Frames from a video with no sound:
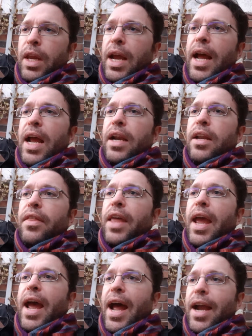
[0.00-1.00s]
And
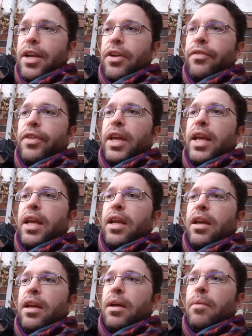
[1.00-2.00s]
they actively